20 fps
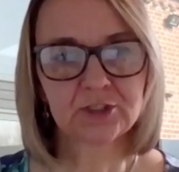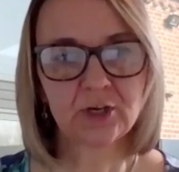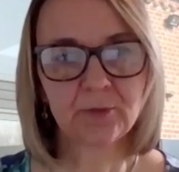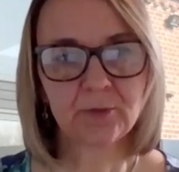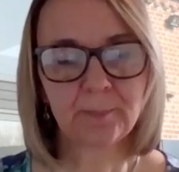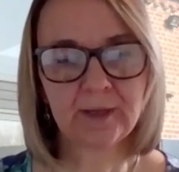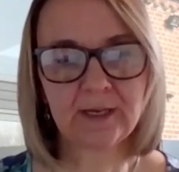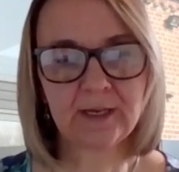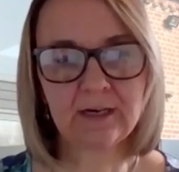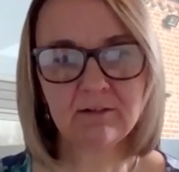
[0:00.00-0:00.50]
So
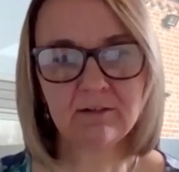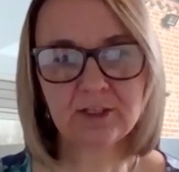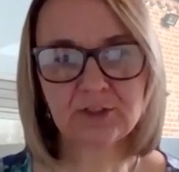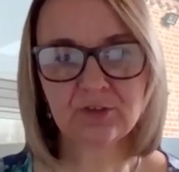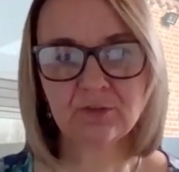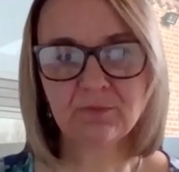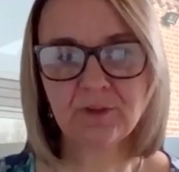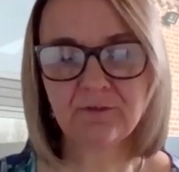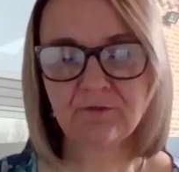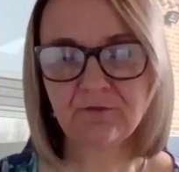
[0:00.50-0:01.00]

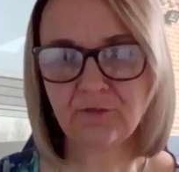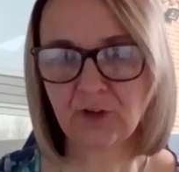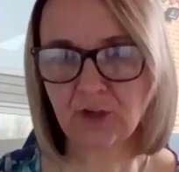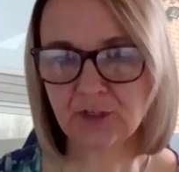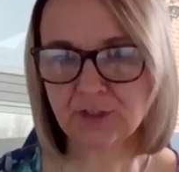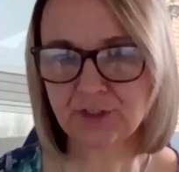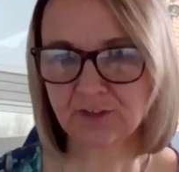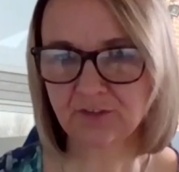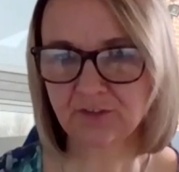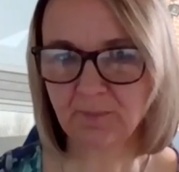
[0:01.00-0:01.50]
periods from the
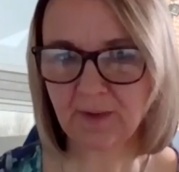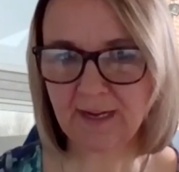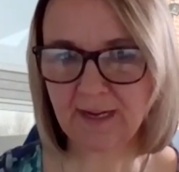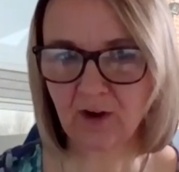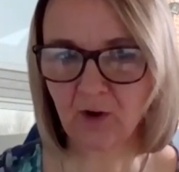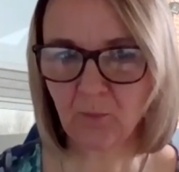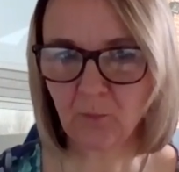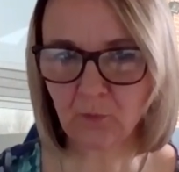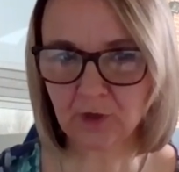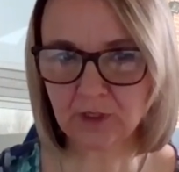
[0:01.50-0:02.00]
1st of
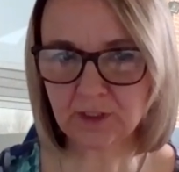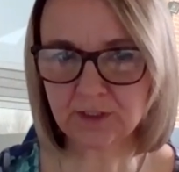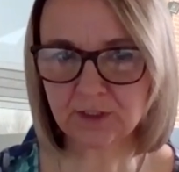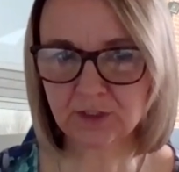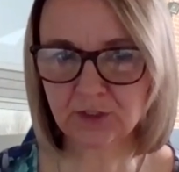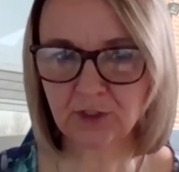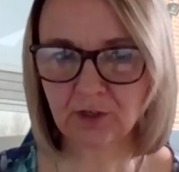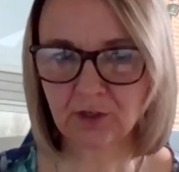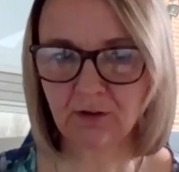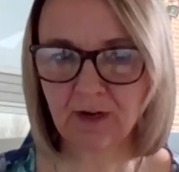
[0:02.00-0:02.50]
May
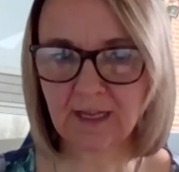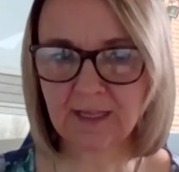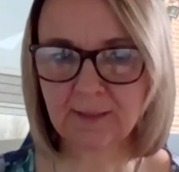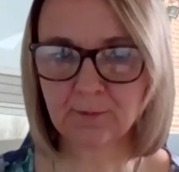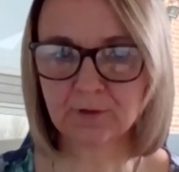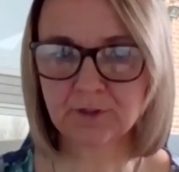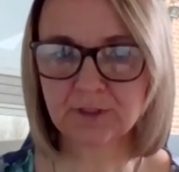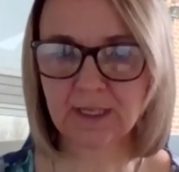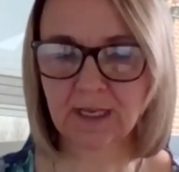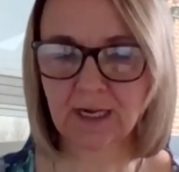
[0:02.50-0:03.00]
onwards, you're
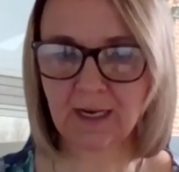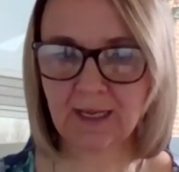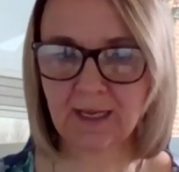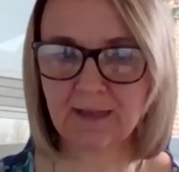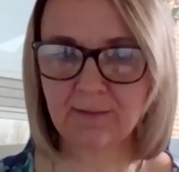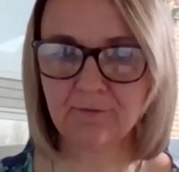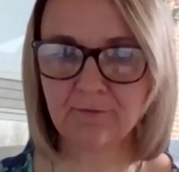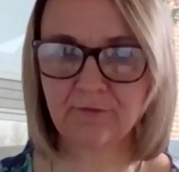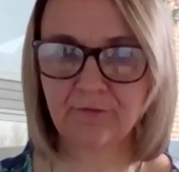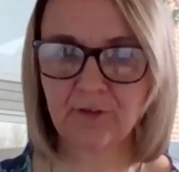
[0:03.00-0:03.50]
able to
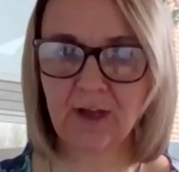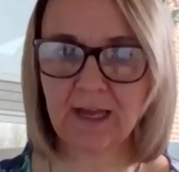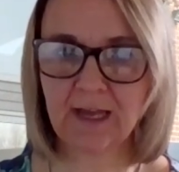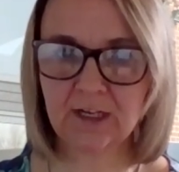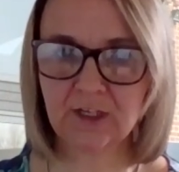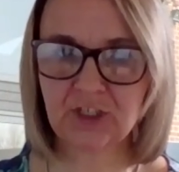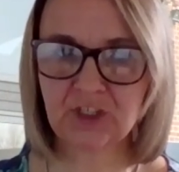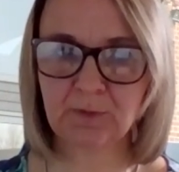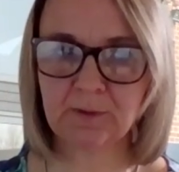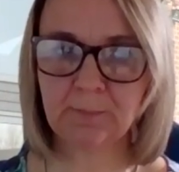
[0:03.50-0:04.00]
claim for
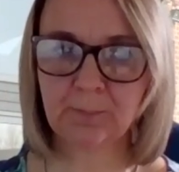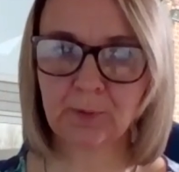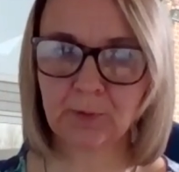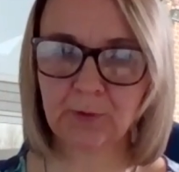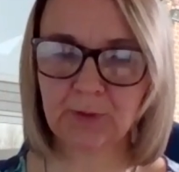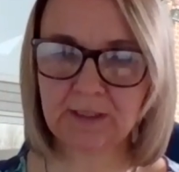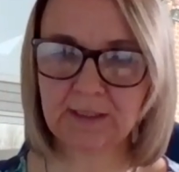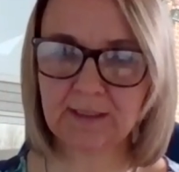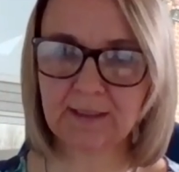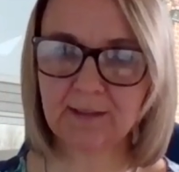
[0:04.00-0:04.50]
eligible
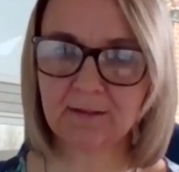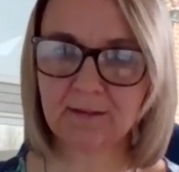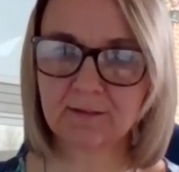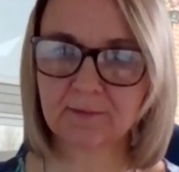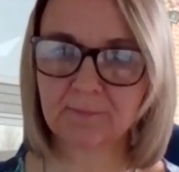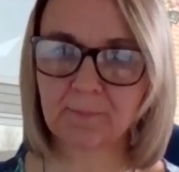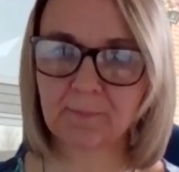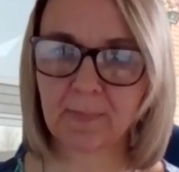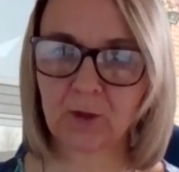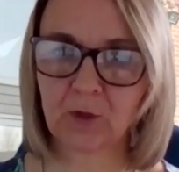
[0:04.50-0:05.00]

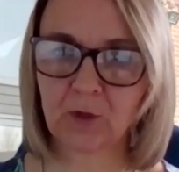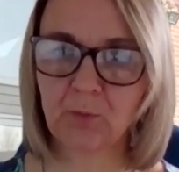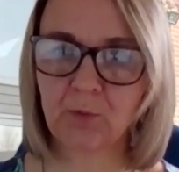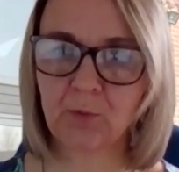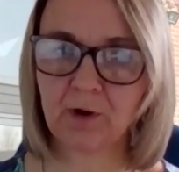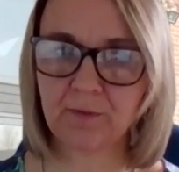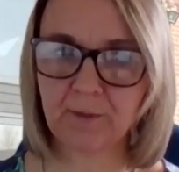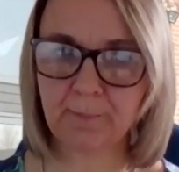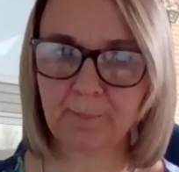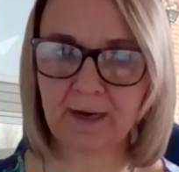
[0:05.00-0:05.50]
employees who
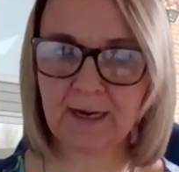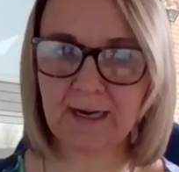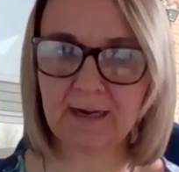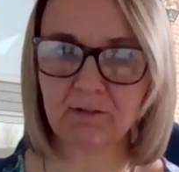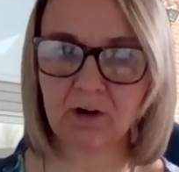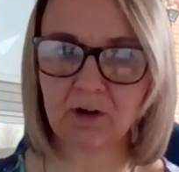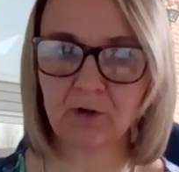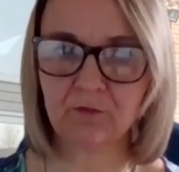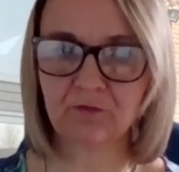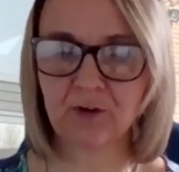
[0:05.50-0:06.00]
were on the
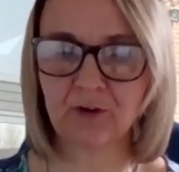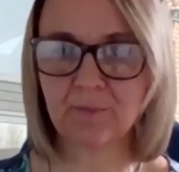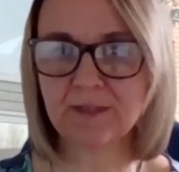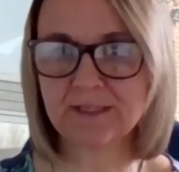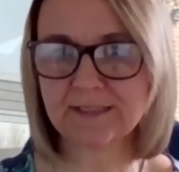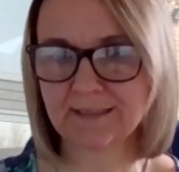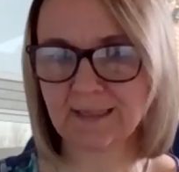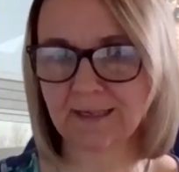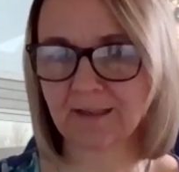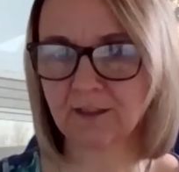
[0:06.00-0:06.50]
payroll from
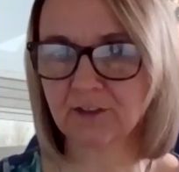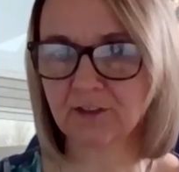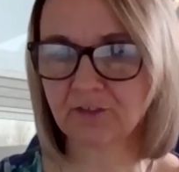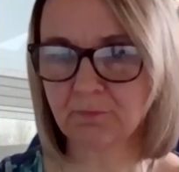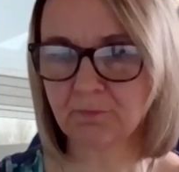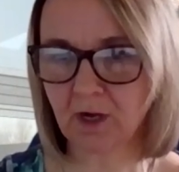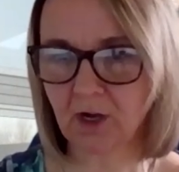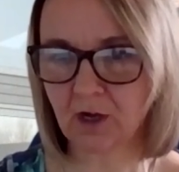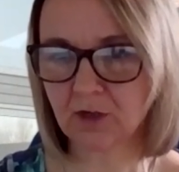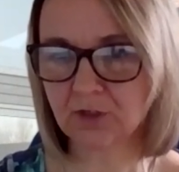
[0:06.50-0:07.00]
the 2nd
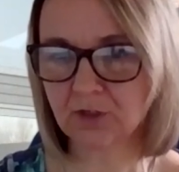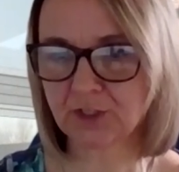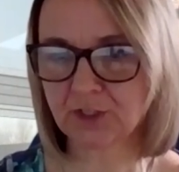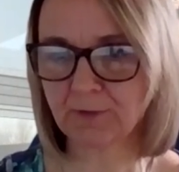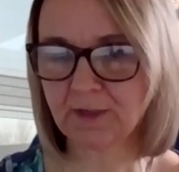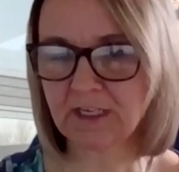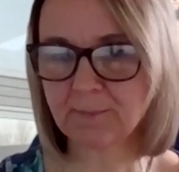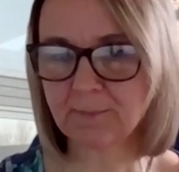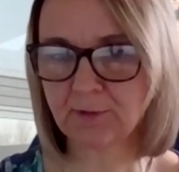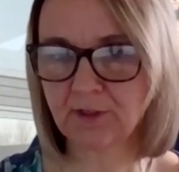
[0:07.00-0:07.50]
of March.
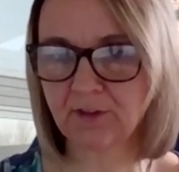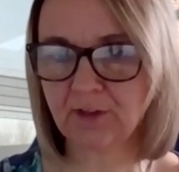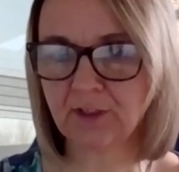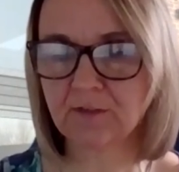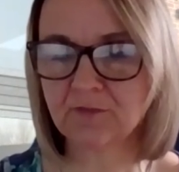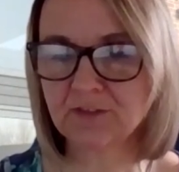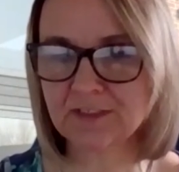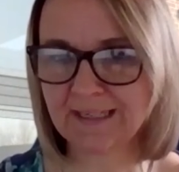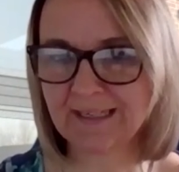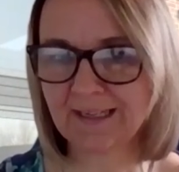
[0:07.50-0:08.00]
So anybody
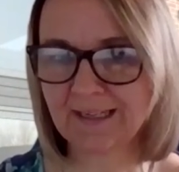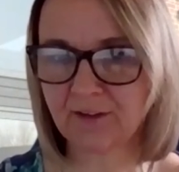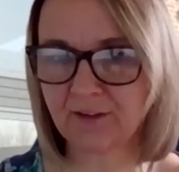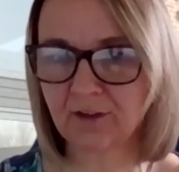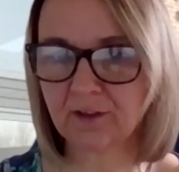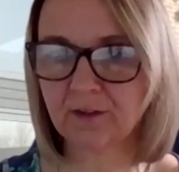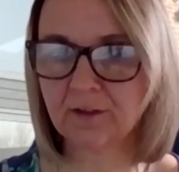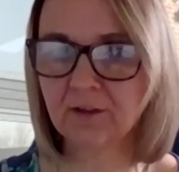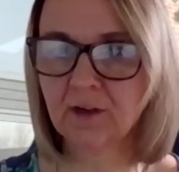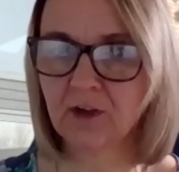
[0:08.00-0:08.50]
that you've taken
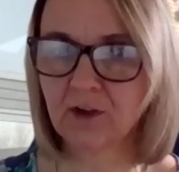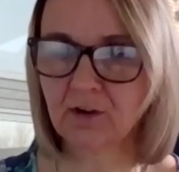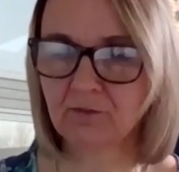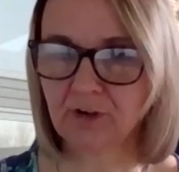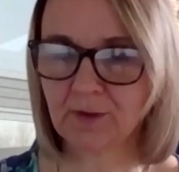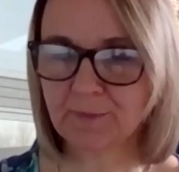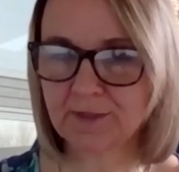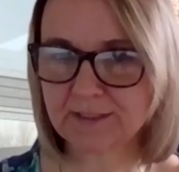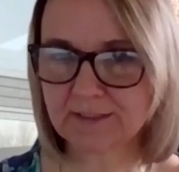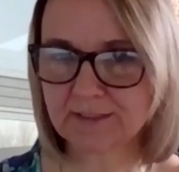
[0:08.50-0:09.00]
on
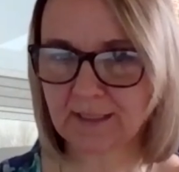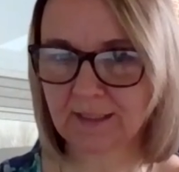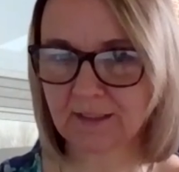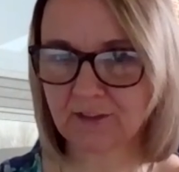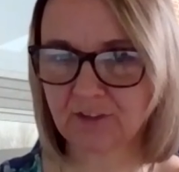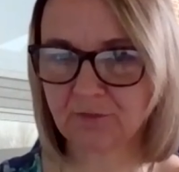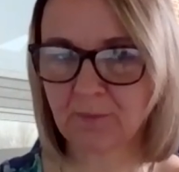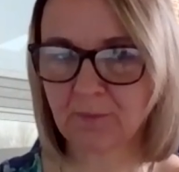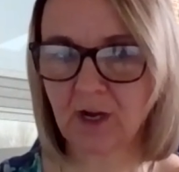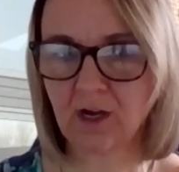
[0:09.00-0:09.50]
from the
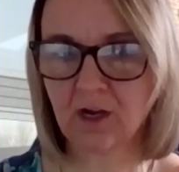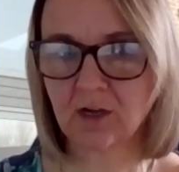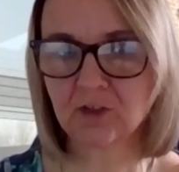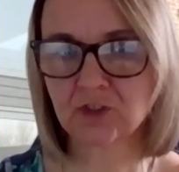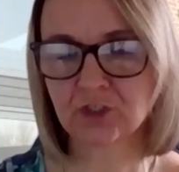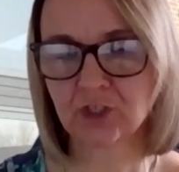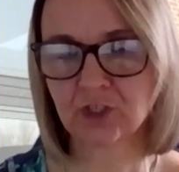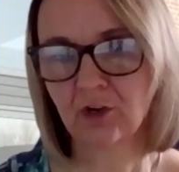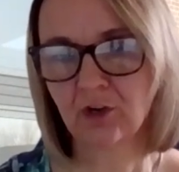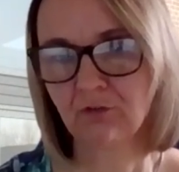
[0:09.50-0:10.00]
2nd of
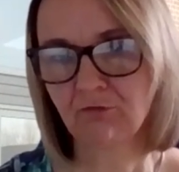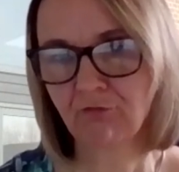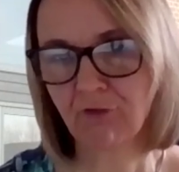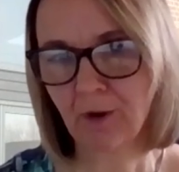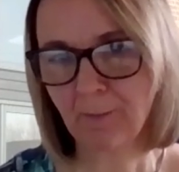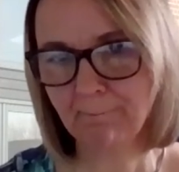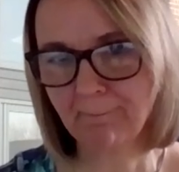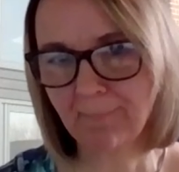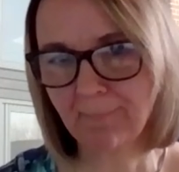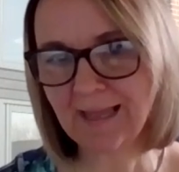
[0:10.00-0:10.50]
March,
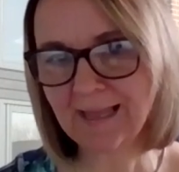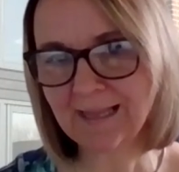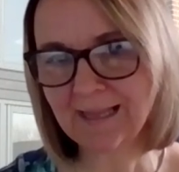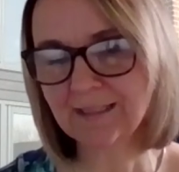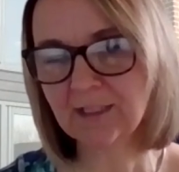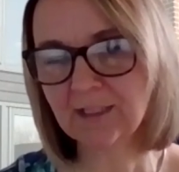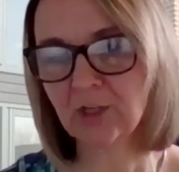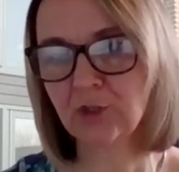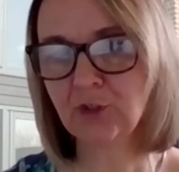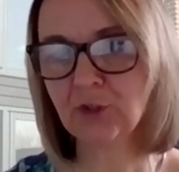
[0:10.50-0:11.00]
from
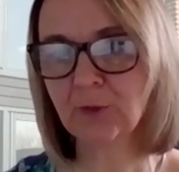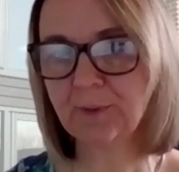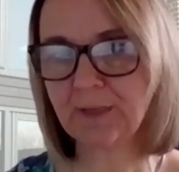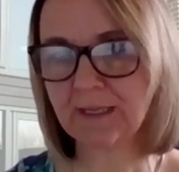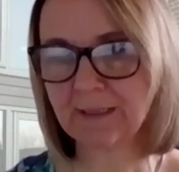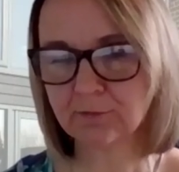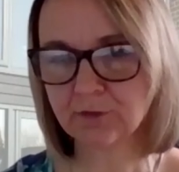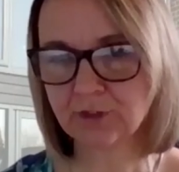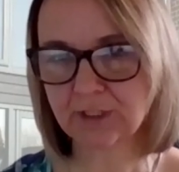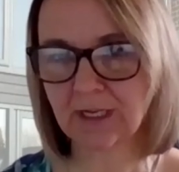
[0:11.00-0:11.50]
May, you'll be
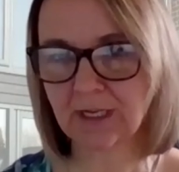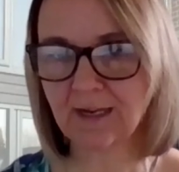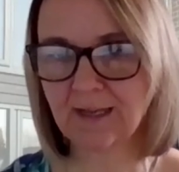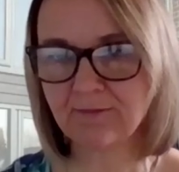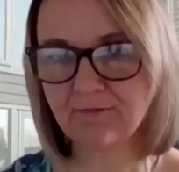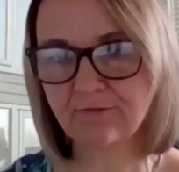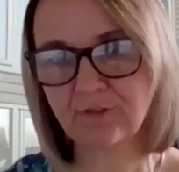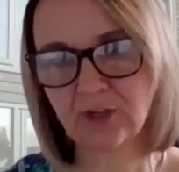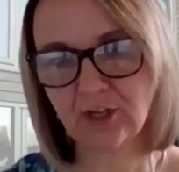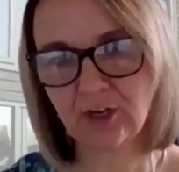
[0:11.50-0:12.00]
able to
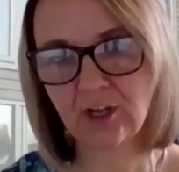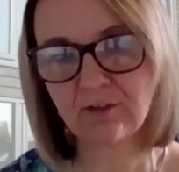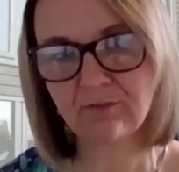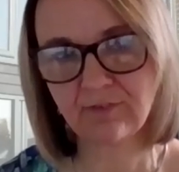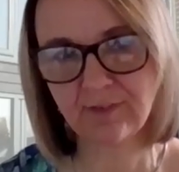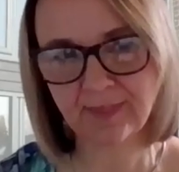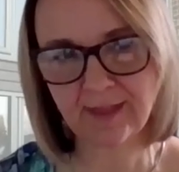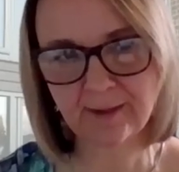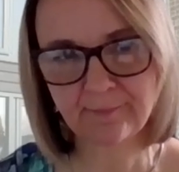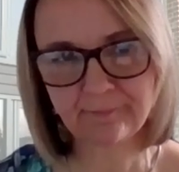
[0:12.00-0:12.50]
claim furlough
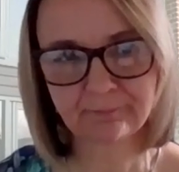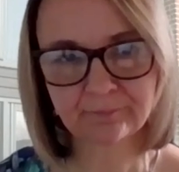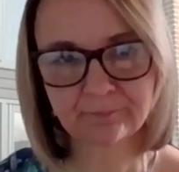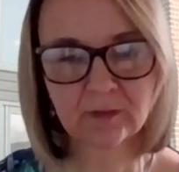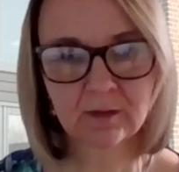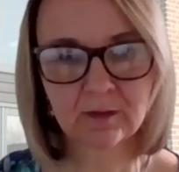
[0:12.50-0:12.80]
for them.